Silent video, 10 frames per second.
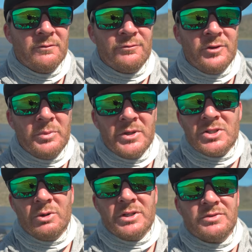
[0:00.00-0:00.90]
And flipping's
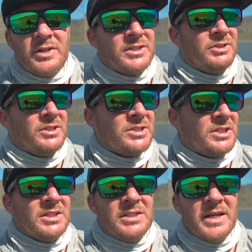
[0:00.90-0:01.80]
always fun because you just
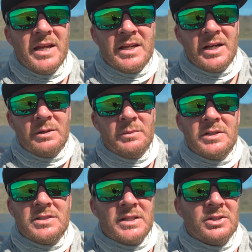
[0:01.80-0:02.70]
get to yank on them
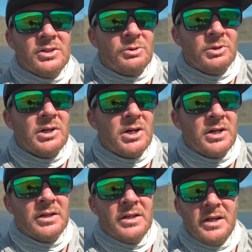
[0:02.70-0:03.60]
and set the hook real
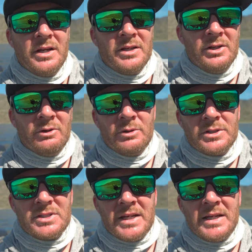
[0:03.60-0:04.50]
hard, and you know,
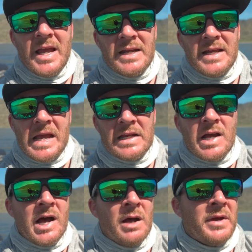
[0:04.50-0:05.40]
it's like hand-to-hand
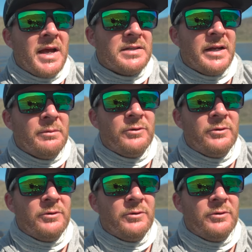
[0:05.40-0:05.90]
combat type